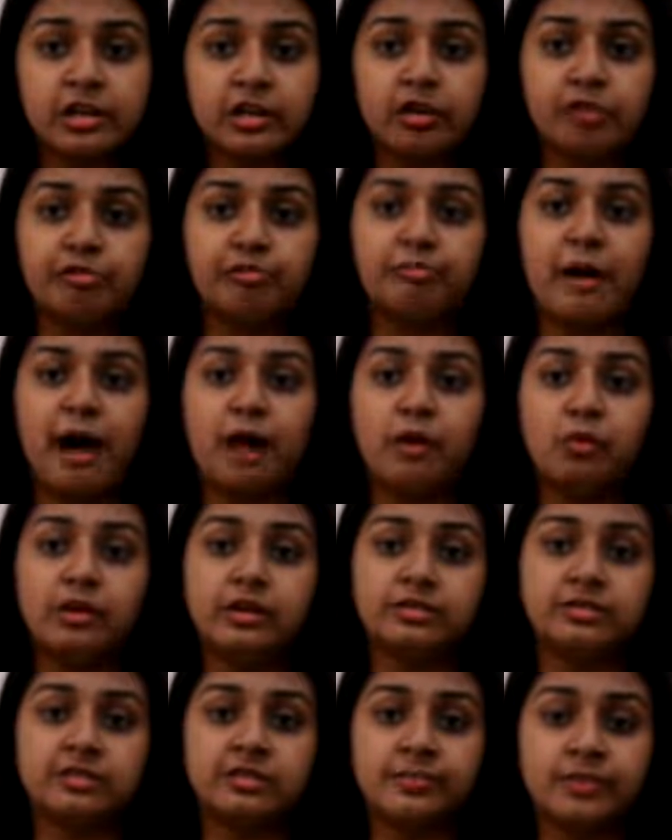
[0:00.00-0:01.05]
of
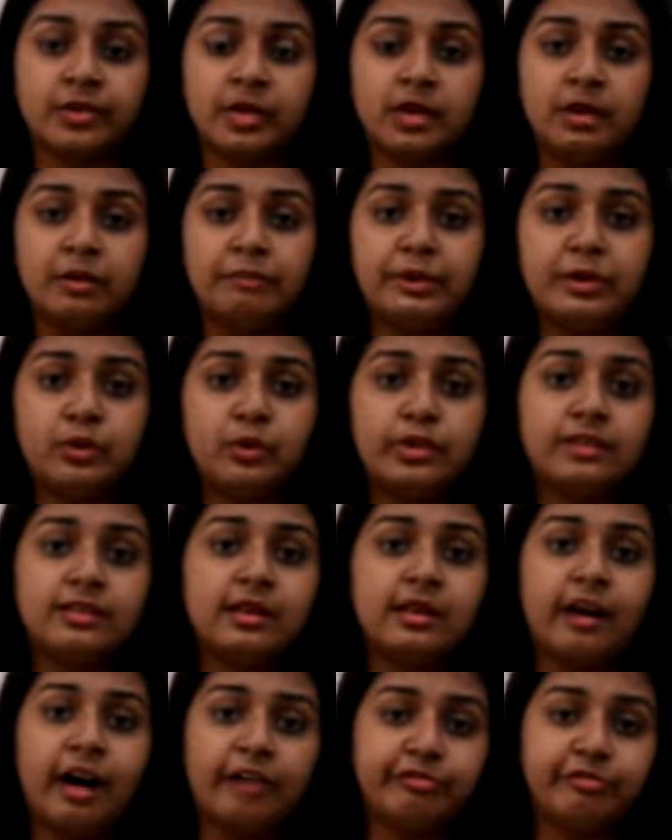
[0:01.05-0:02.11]
powers between
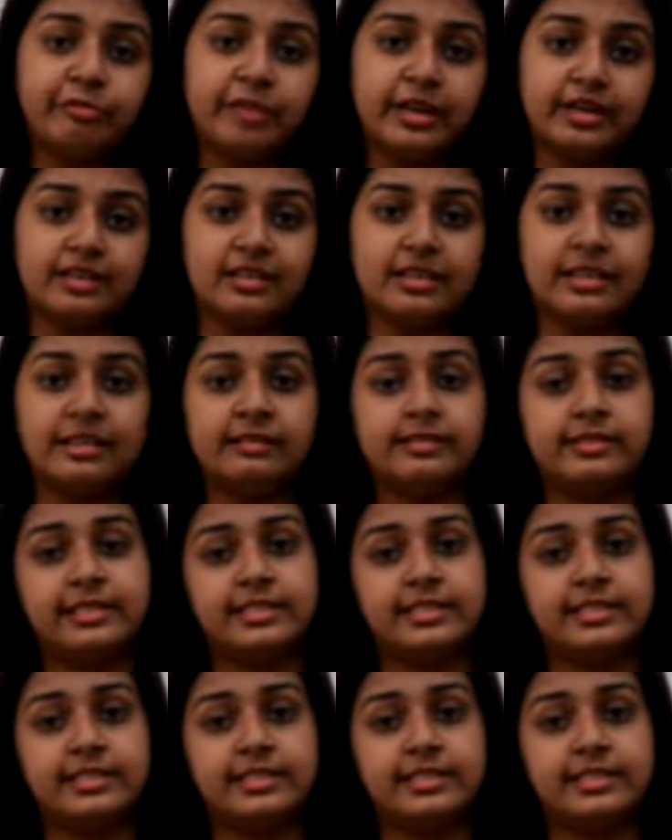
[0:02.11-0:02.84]
the government is